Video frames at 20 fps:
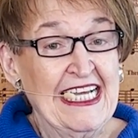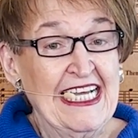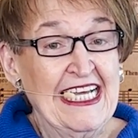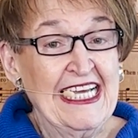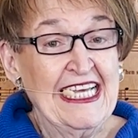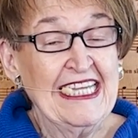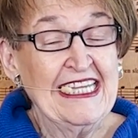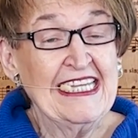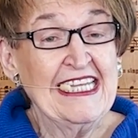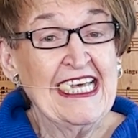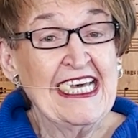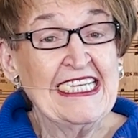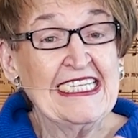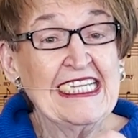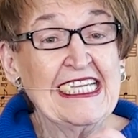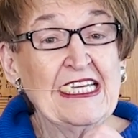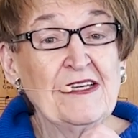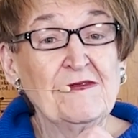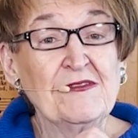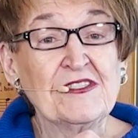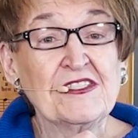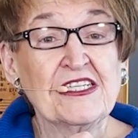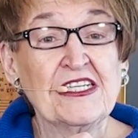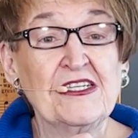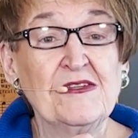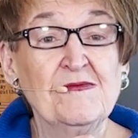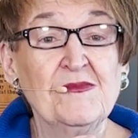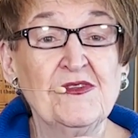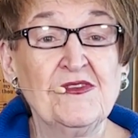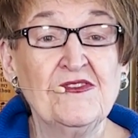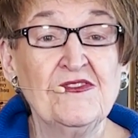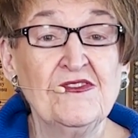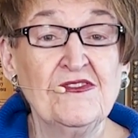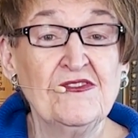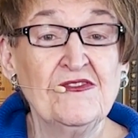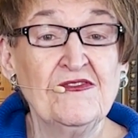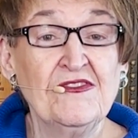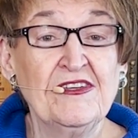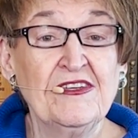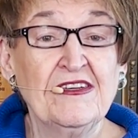that he was going to
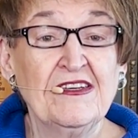move